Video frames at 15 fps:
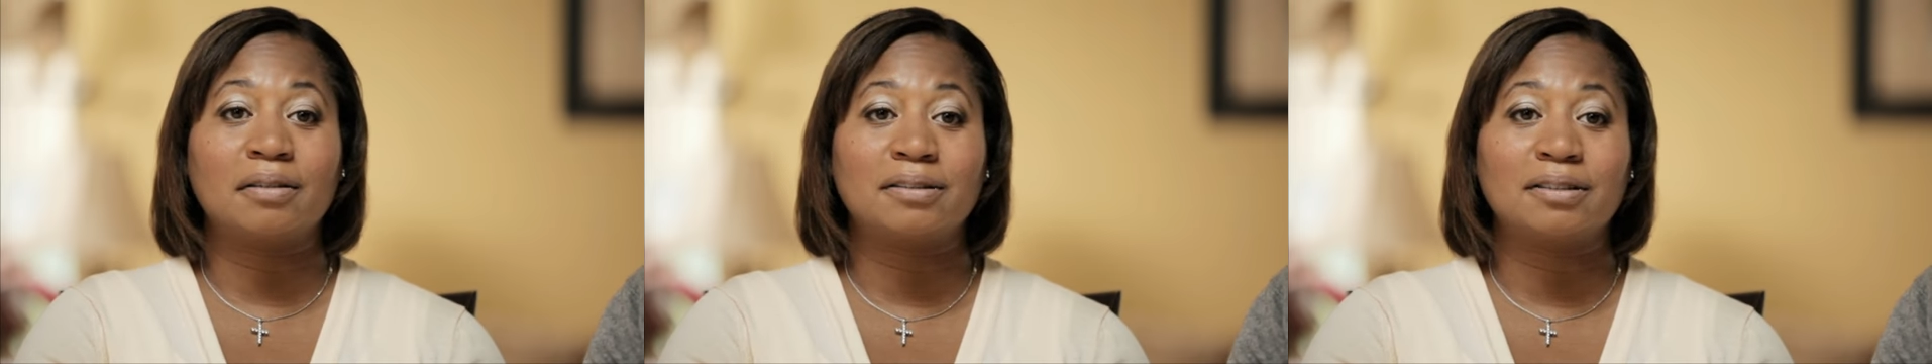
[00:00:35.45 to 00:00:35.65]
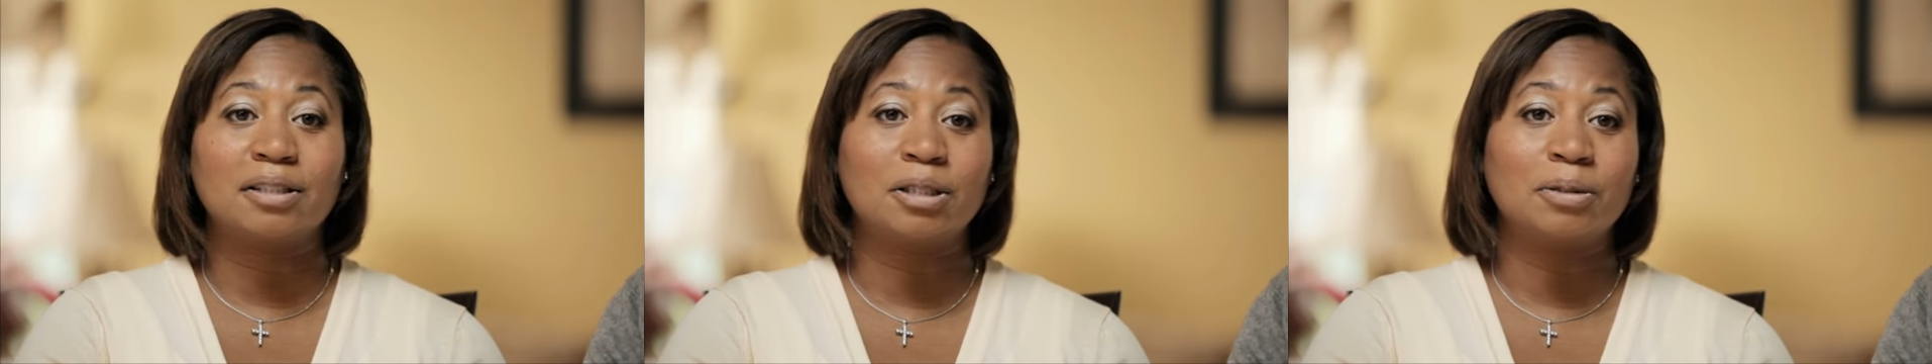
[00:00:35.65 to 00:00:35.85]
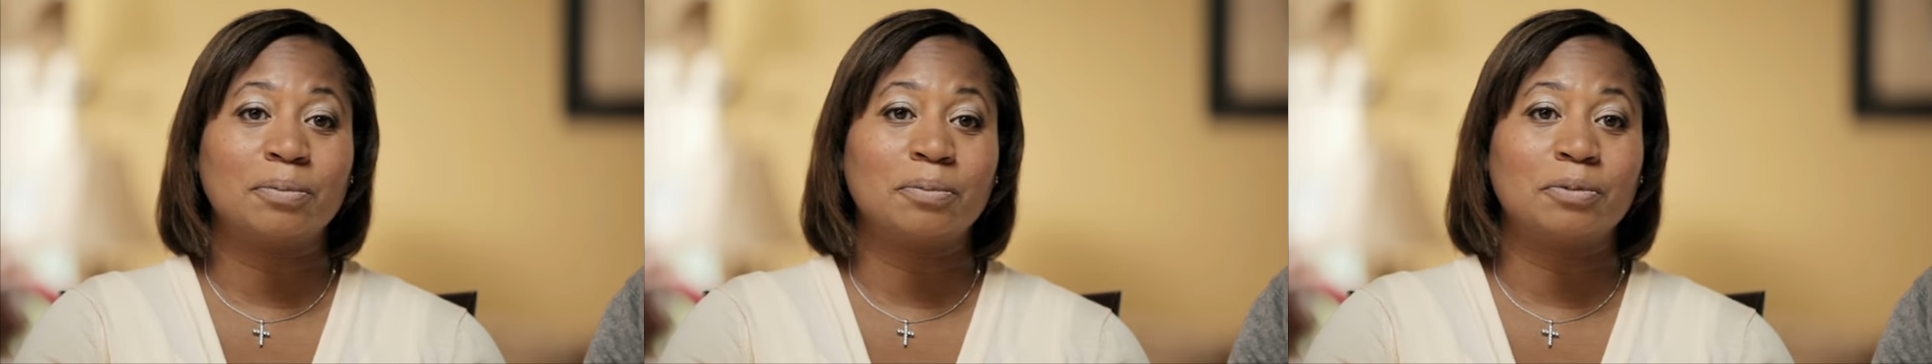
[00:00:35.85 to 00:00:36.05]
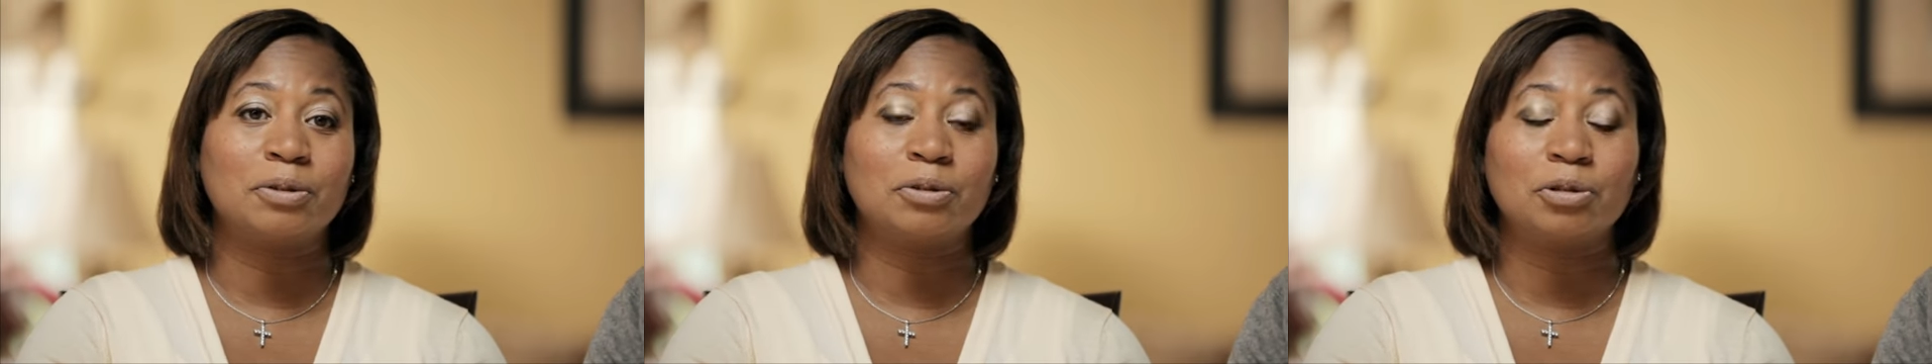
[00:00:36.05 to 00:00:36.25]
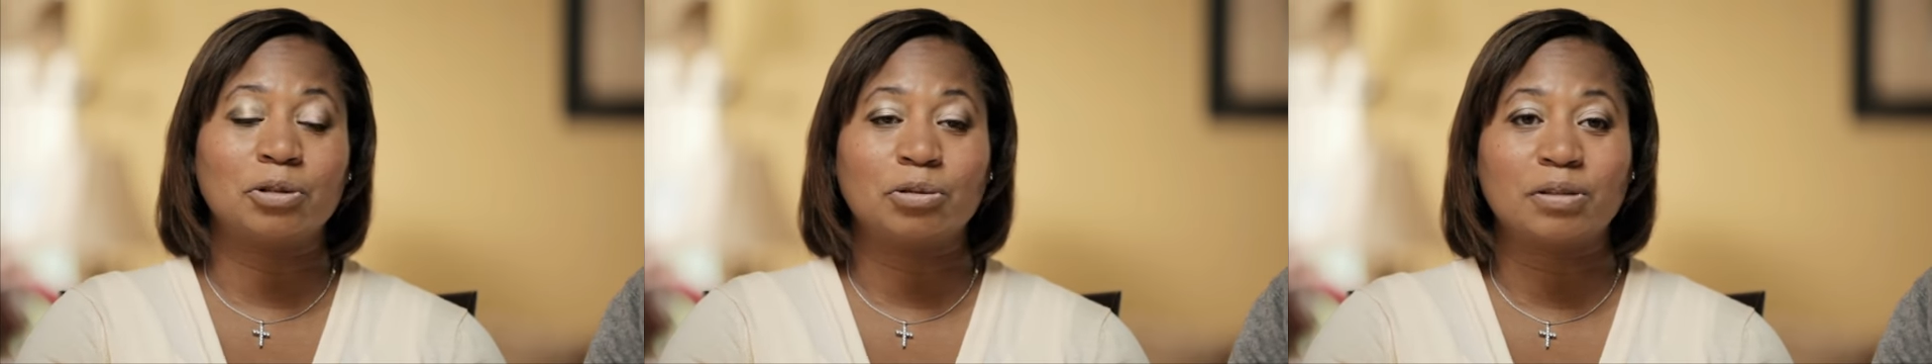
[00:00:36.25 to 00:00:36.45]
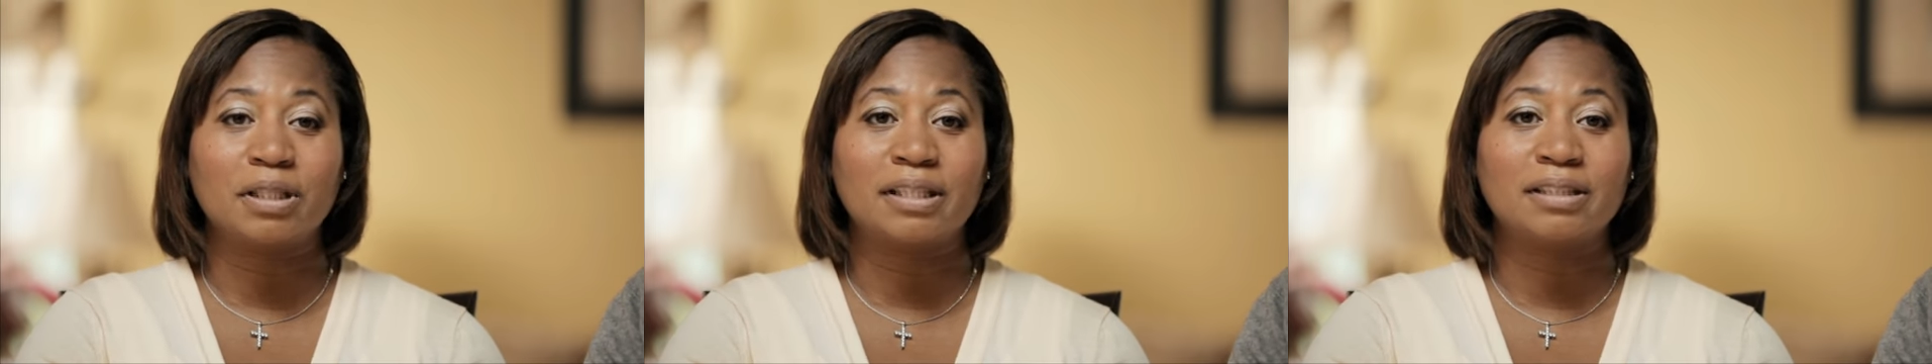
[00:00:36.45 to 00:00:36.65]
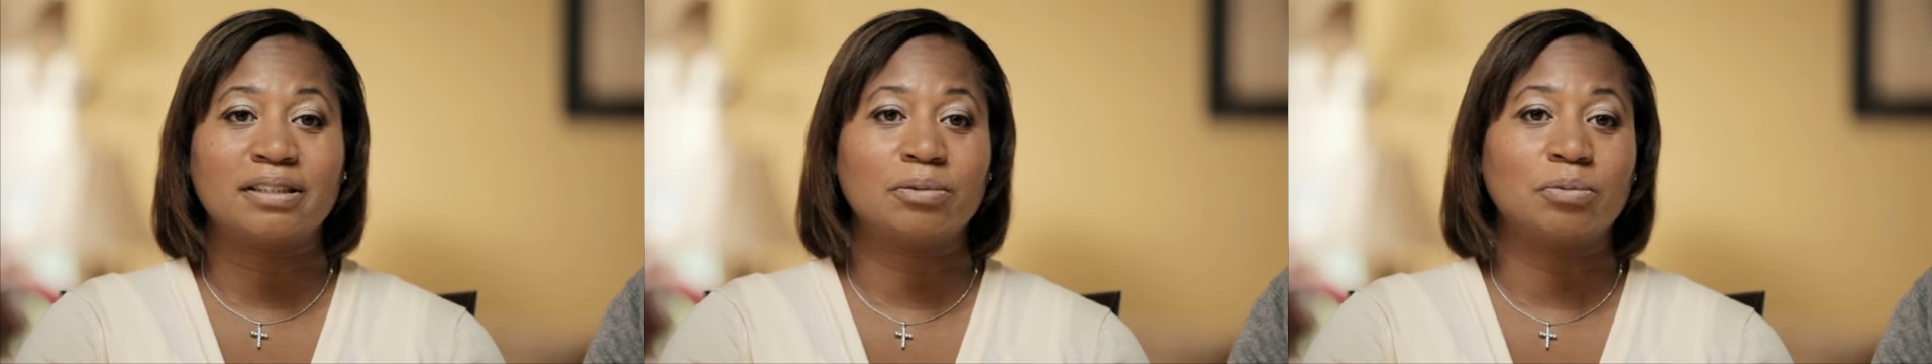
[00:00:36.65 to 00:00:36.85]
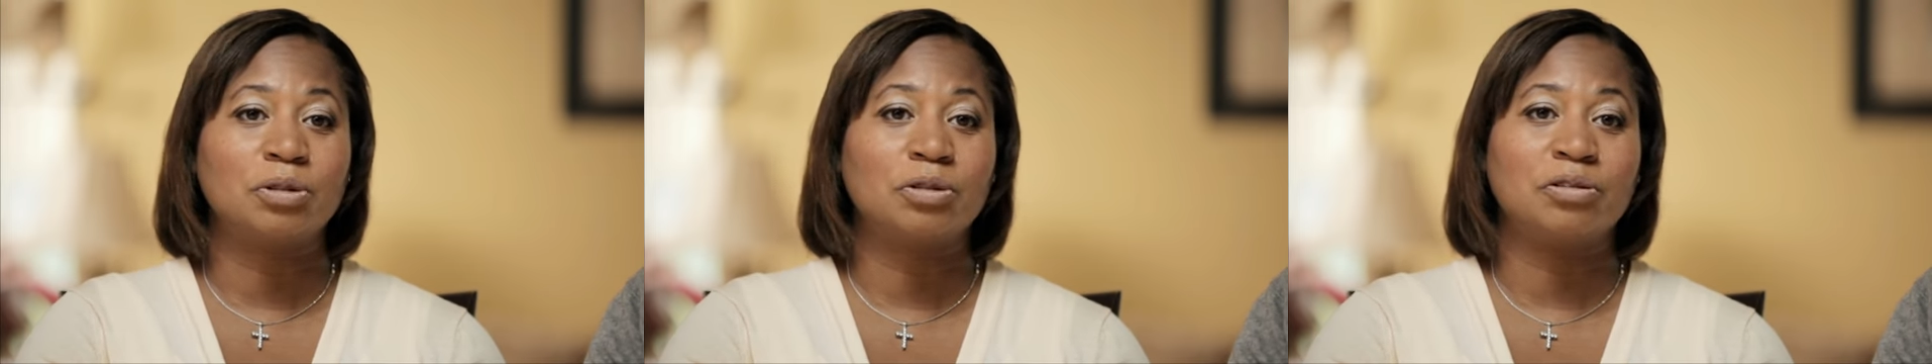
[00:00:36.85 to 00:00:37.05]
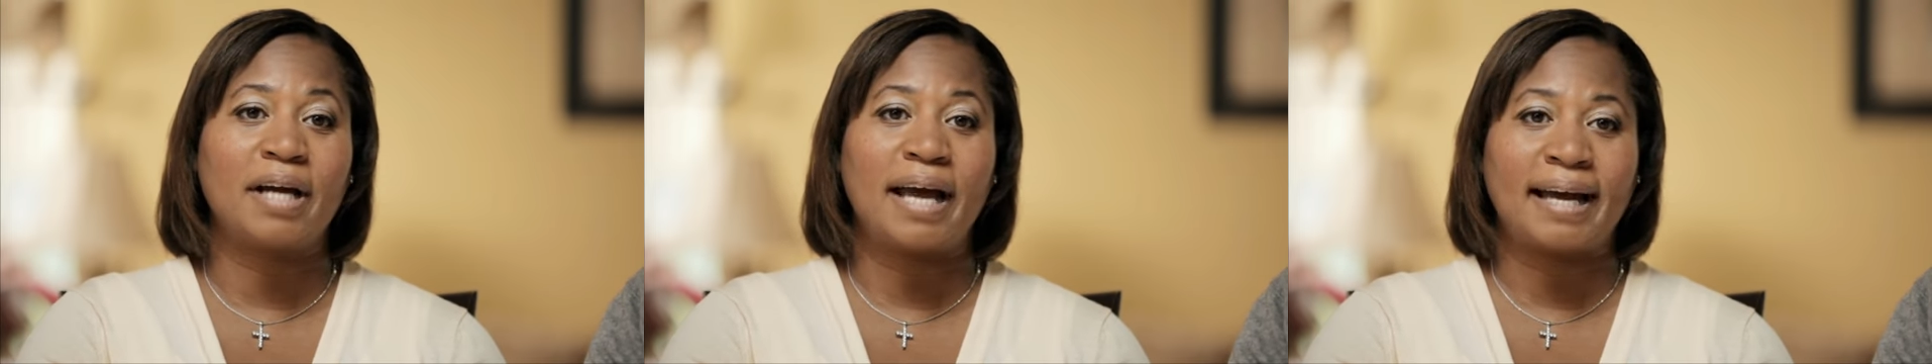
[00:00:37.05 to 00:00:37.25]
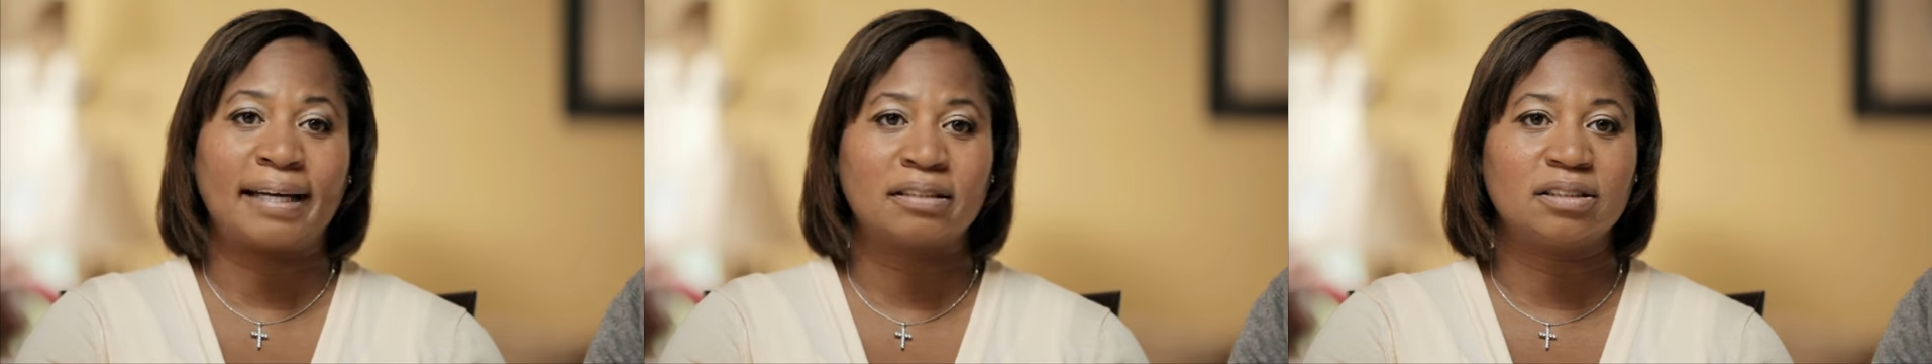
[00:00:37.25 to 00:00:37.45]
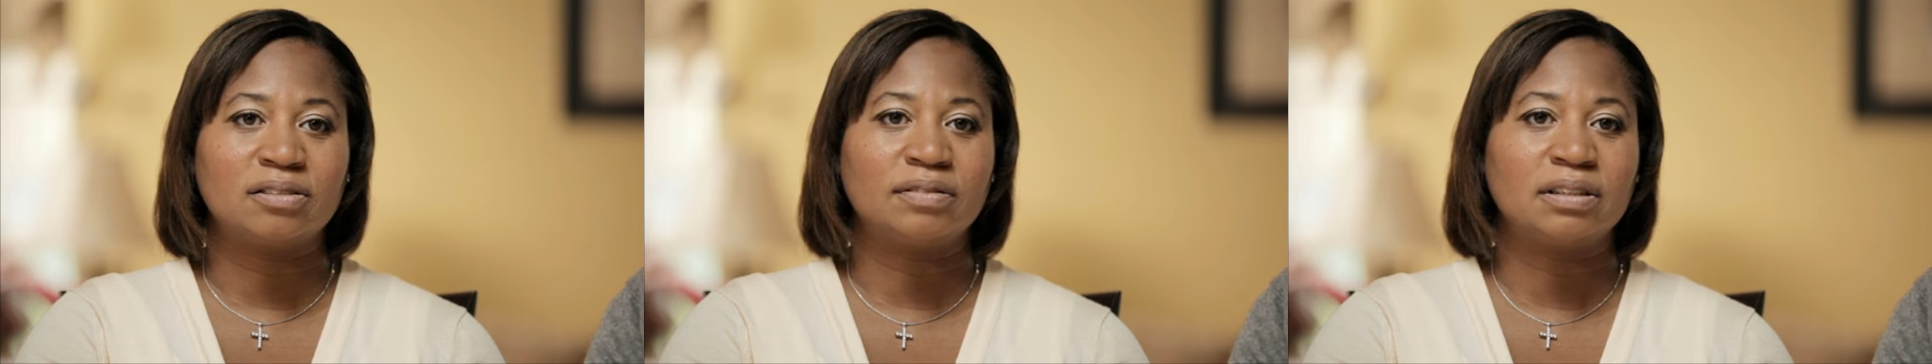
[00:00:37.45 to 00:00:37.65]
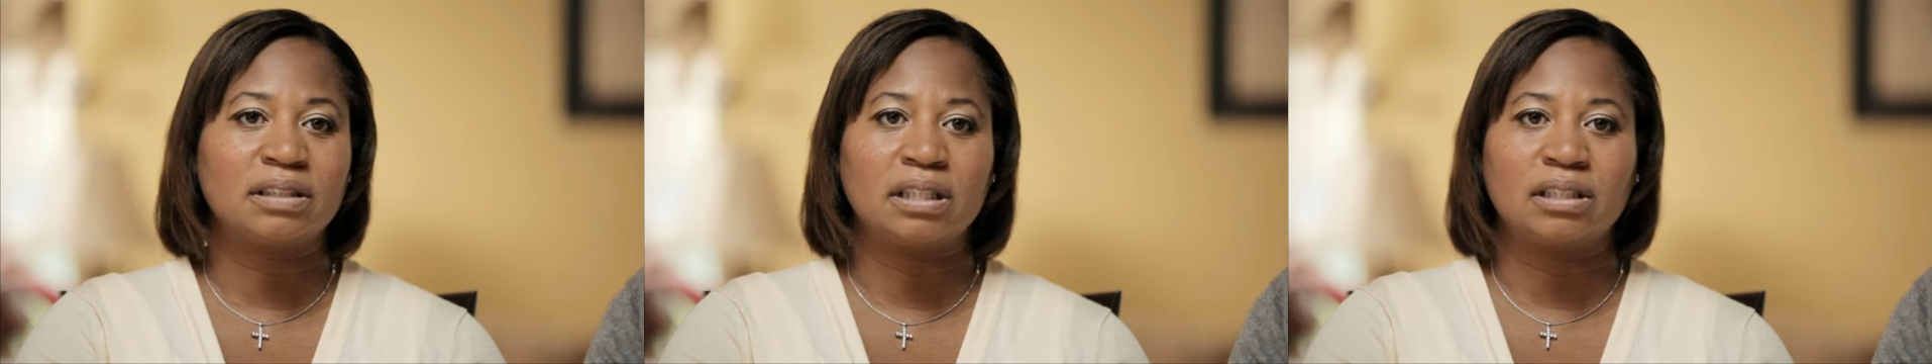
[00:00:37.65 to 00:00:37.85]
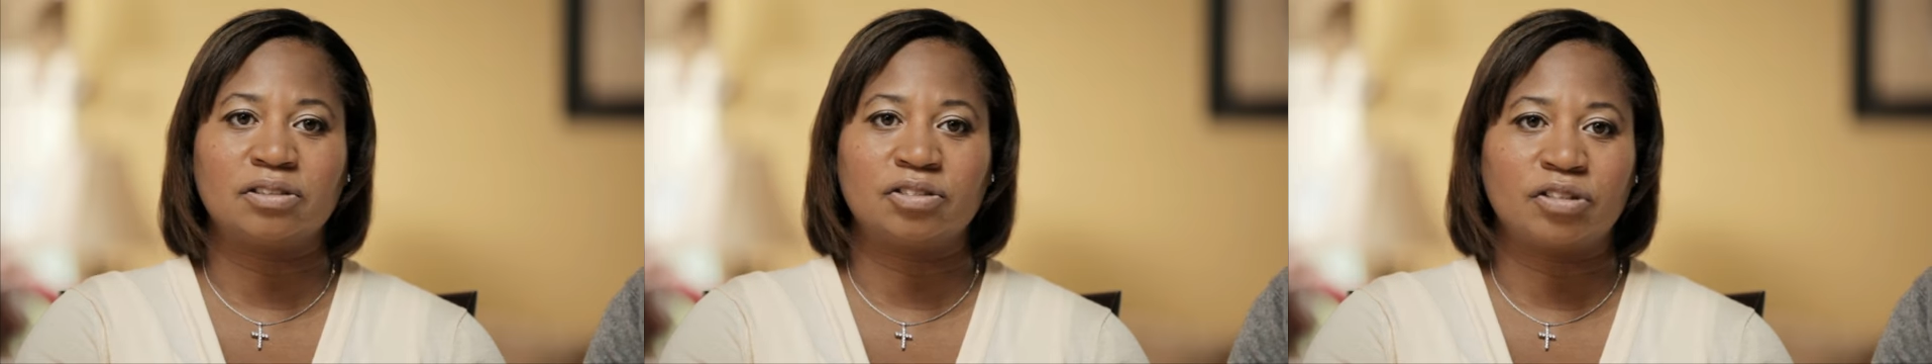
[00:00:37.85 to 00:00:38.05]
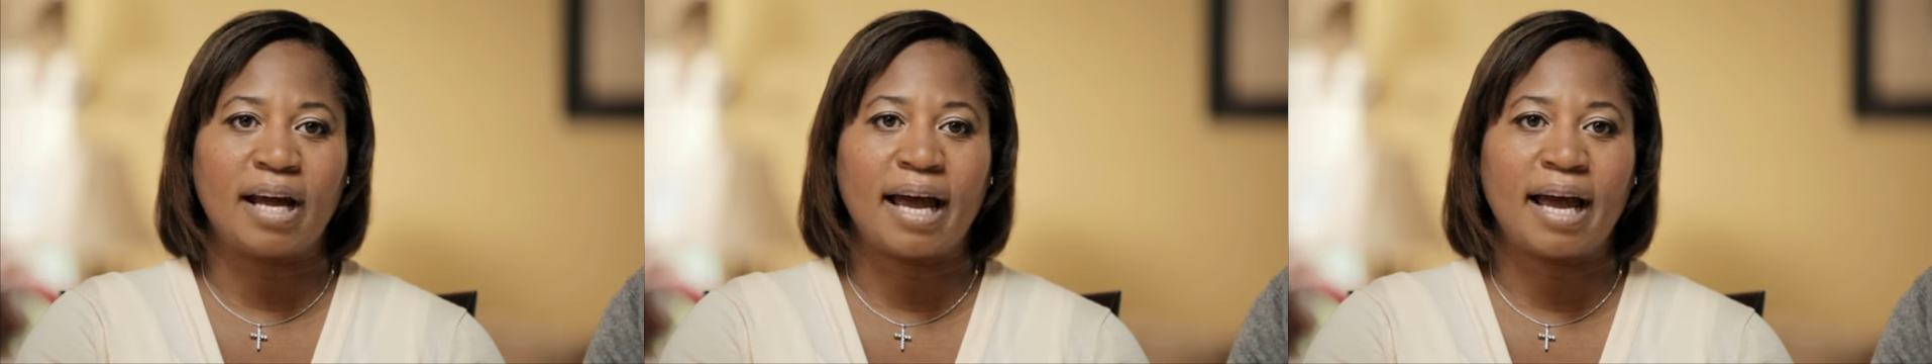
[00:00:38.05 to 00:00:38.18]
of sleep and when you're stressed and when you're active and things are